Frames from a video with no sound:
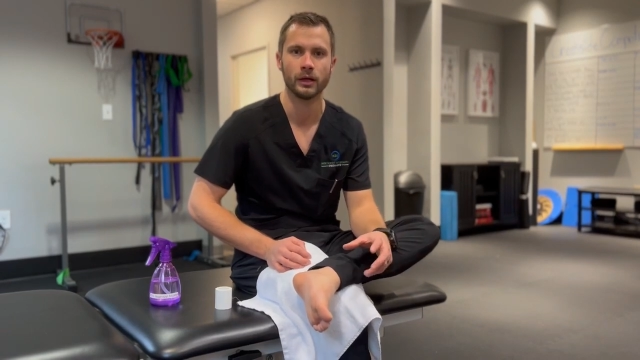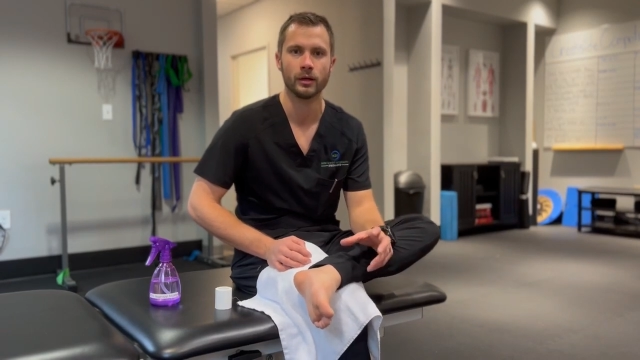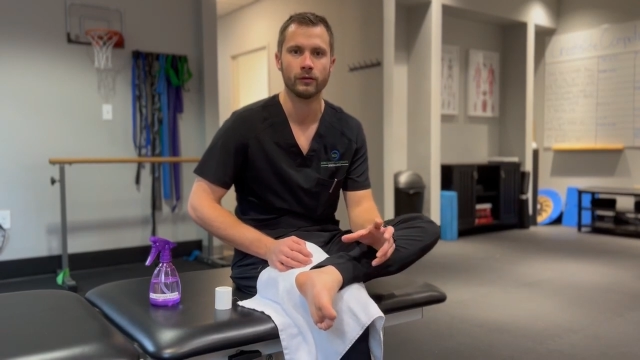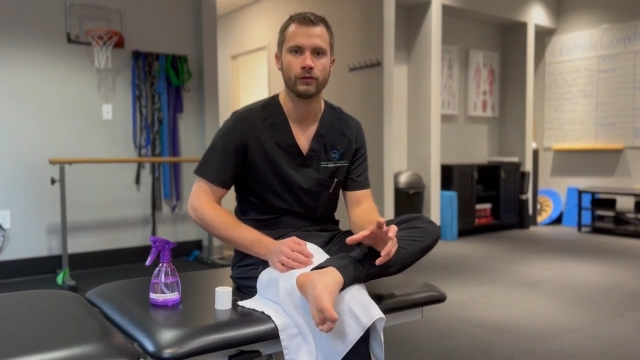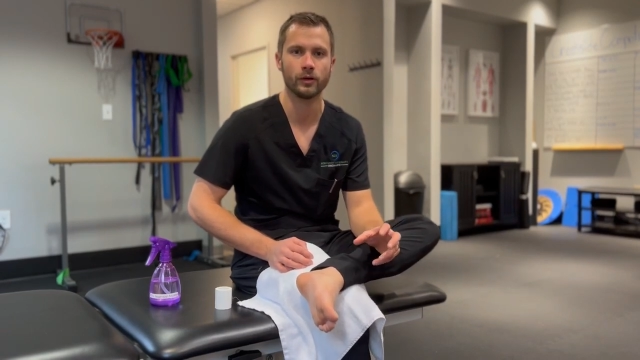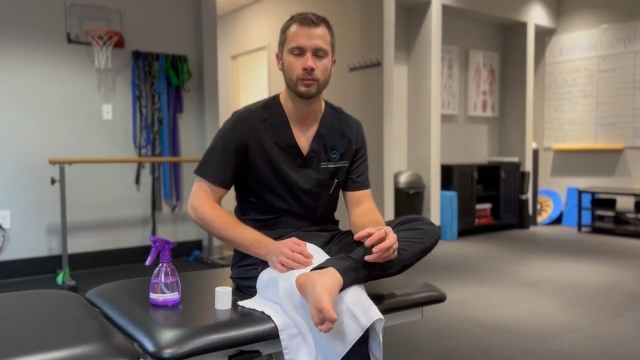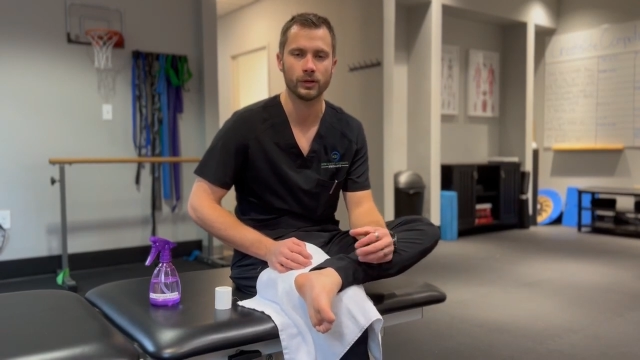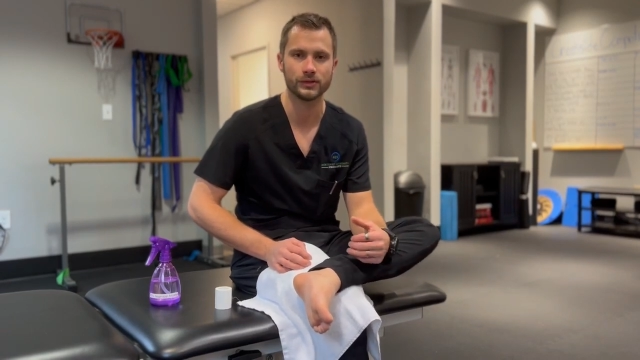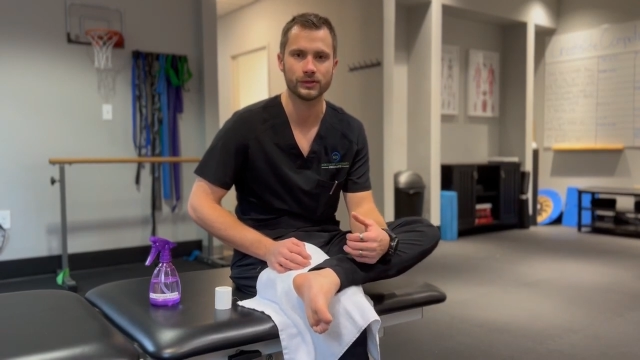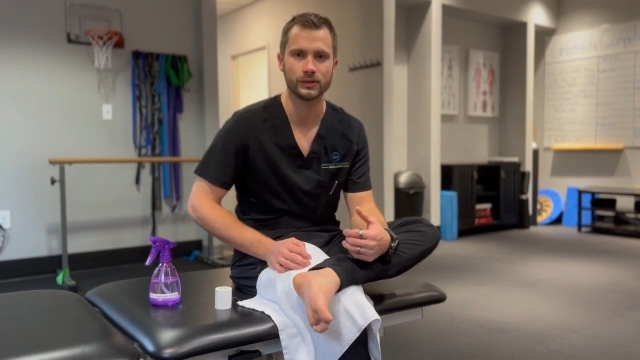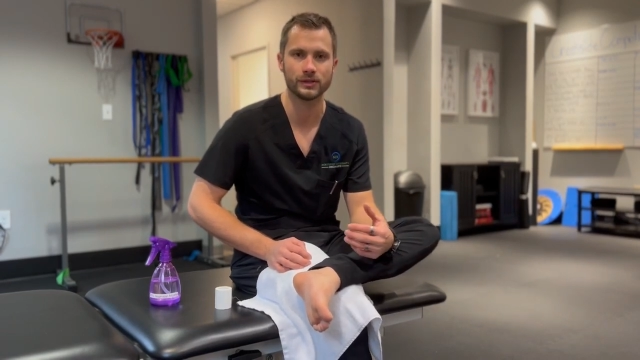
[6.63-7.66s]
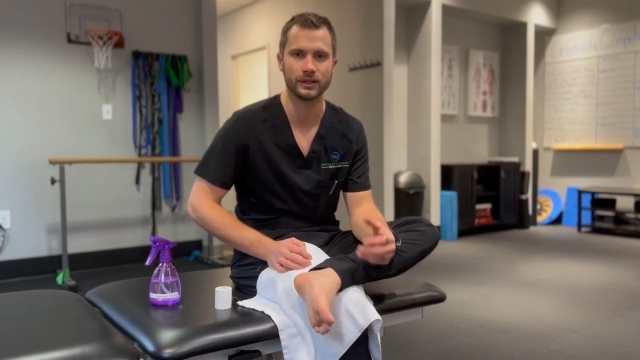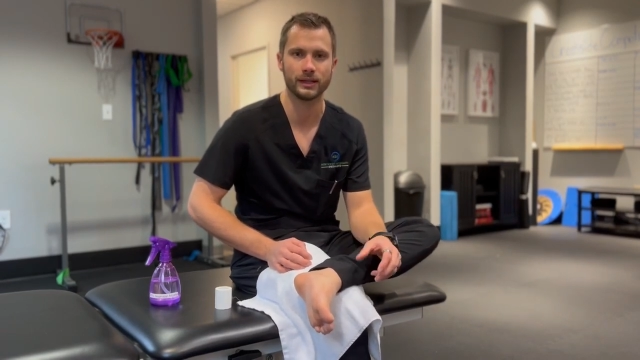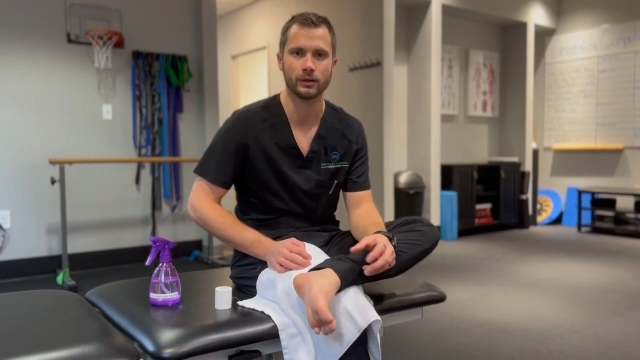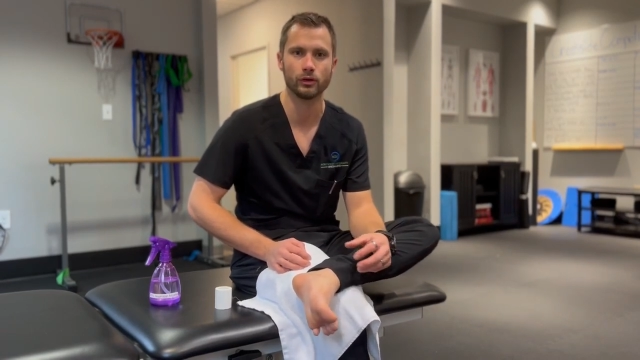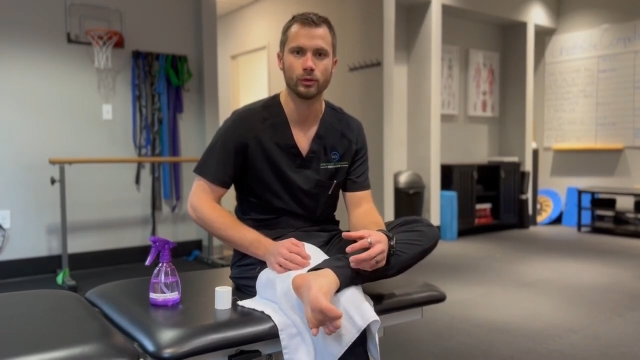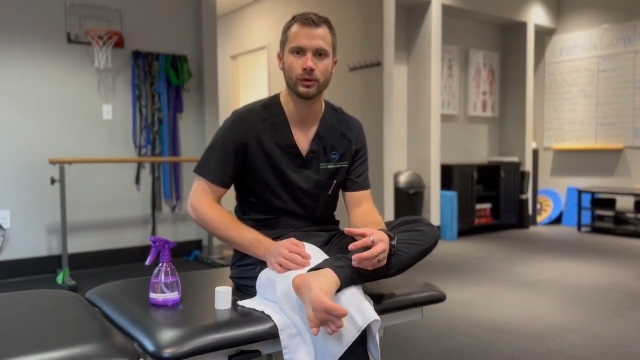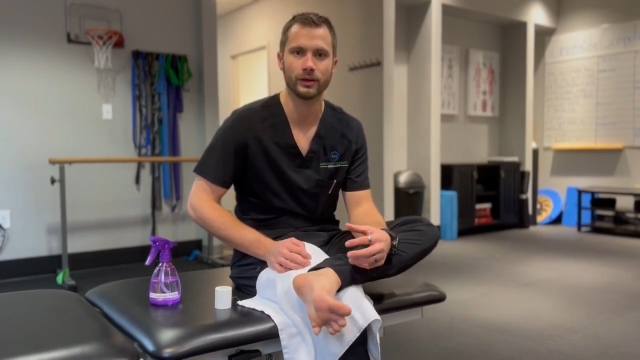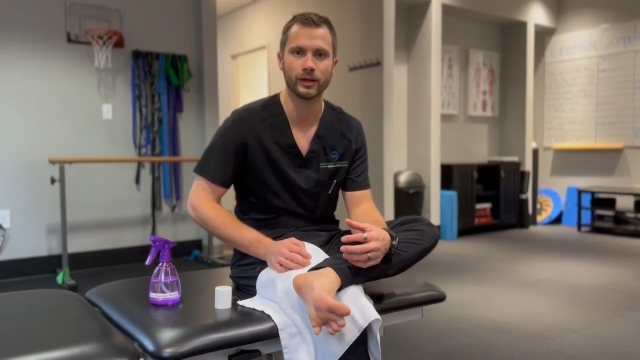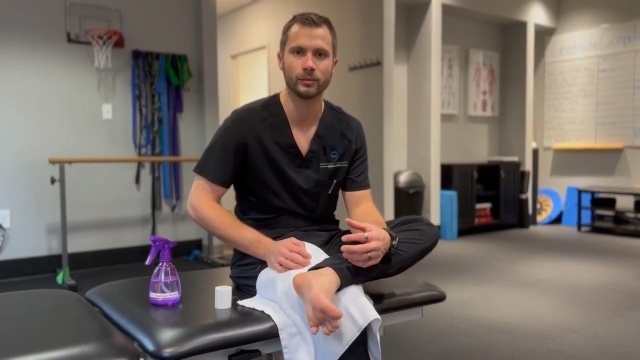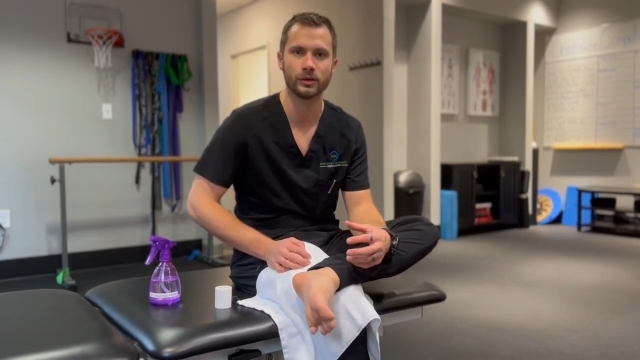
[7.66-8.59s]
foot muscles and lower
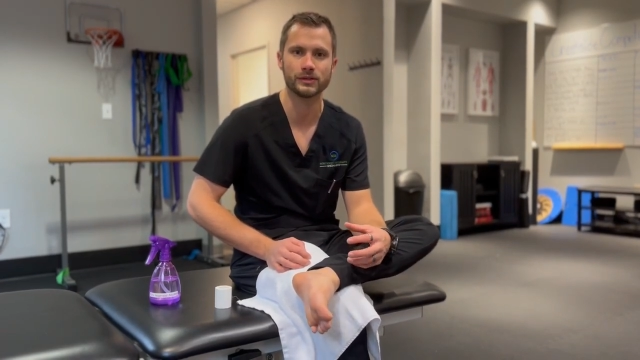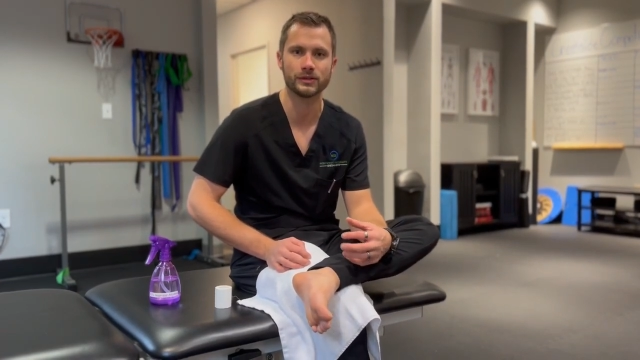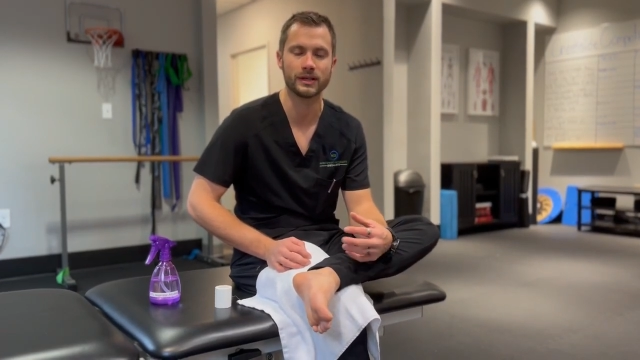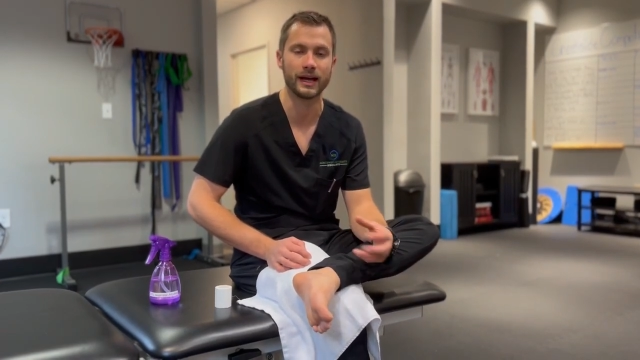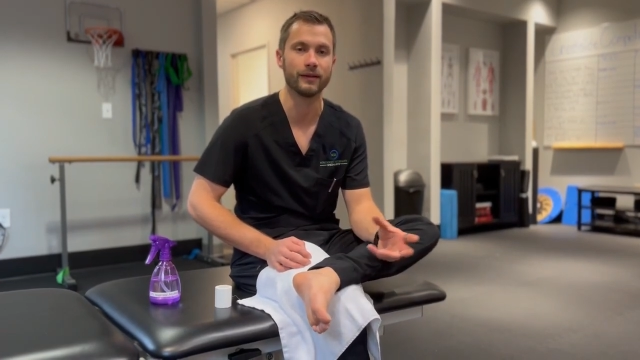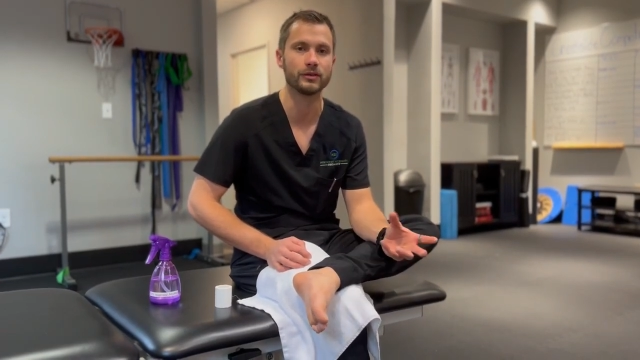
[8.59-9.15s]
leg muscles have